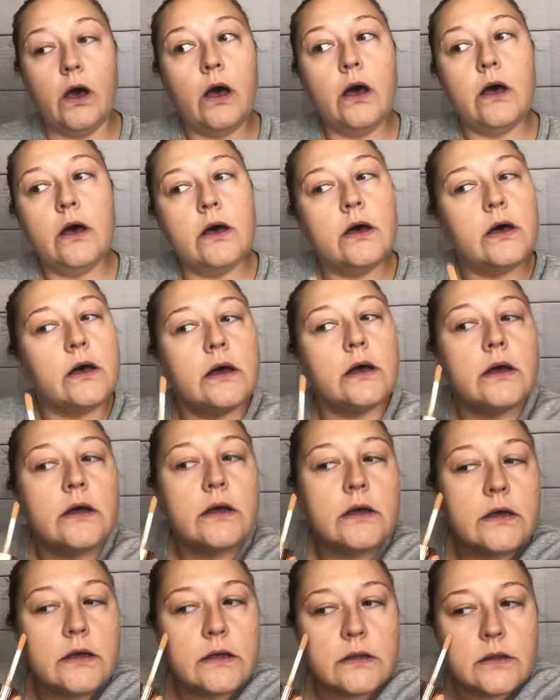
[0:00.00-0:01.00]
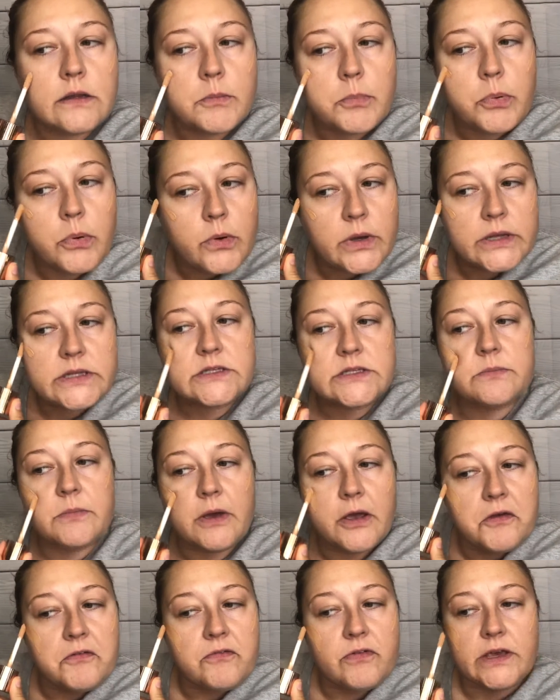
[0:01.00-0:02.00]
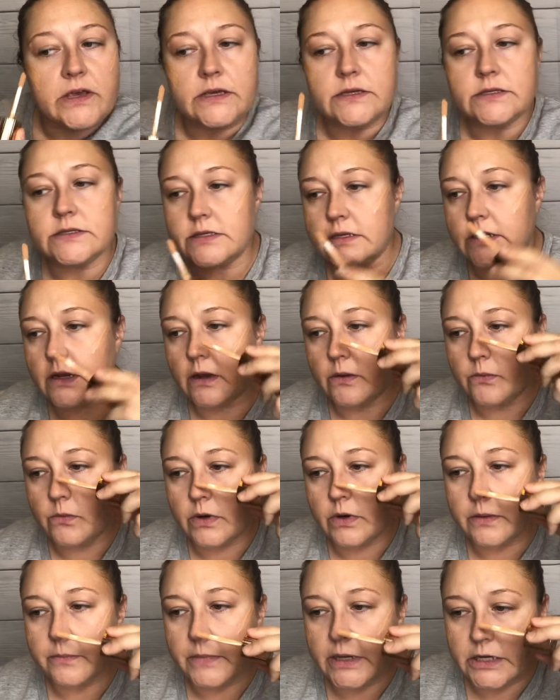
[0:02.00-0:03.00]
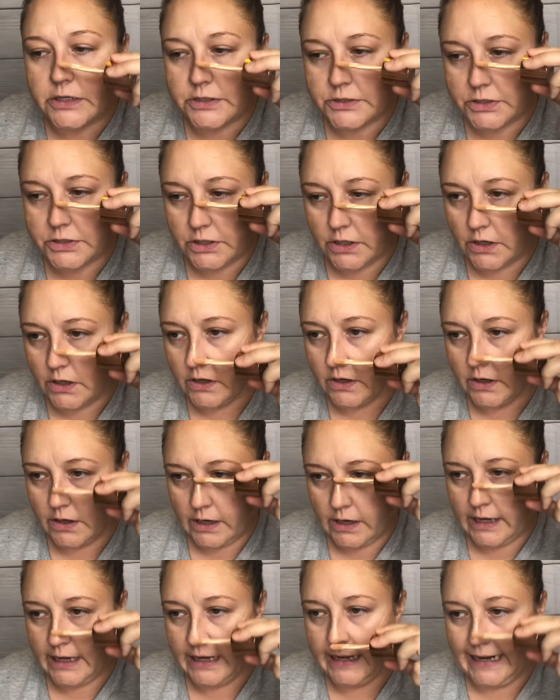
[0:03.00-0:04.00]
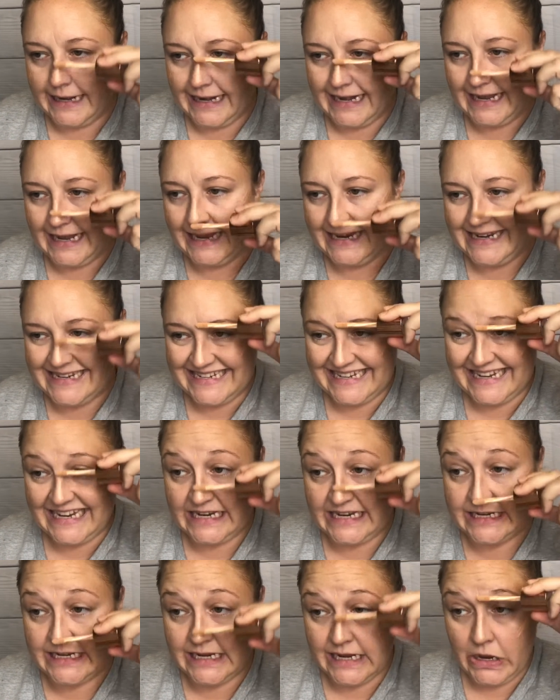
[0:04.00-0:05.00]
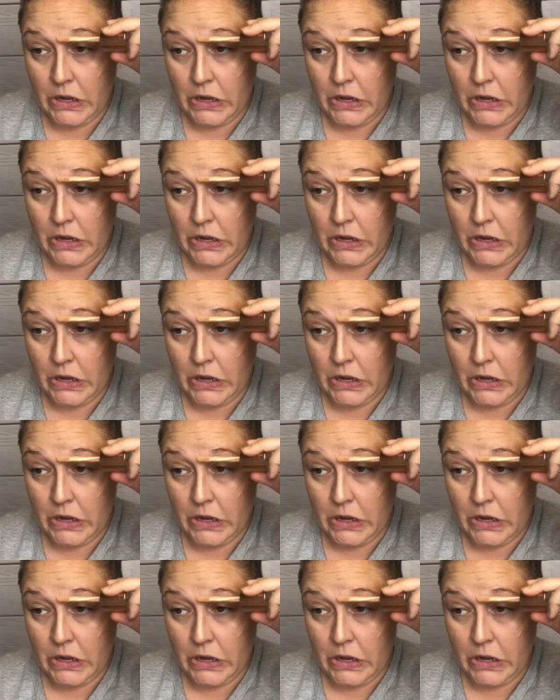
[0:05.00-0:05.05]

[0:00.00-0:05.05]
on the points of my face that I want to make sure are highlighted.